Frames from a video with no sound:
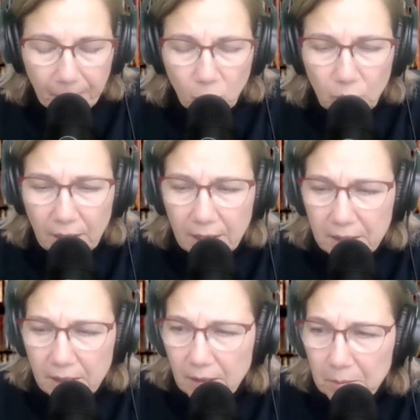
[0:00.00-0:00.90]
when
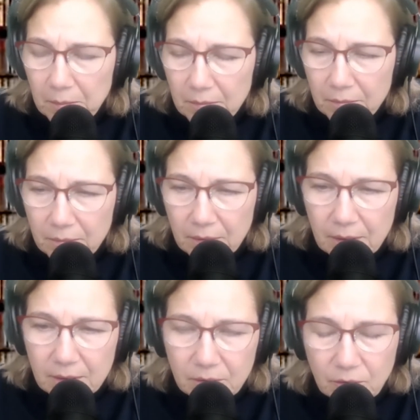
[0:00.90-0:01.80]
I am,
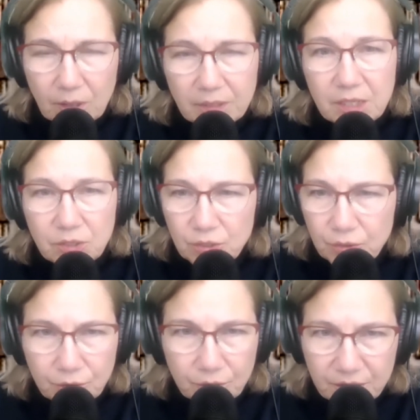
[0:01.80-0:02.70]
I teach
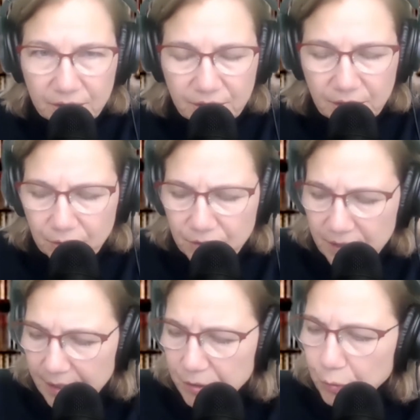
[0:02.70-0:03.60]
juniors and seniors
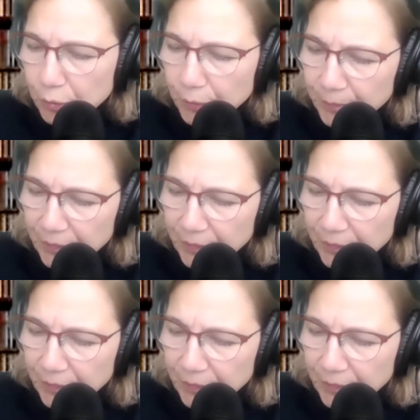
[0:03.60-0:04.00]
in high school,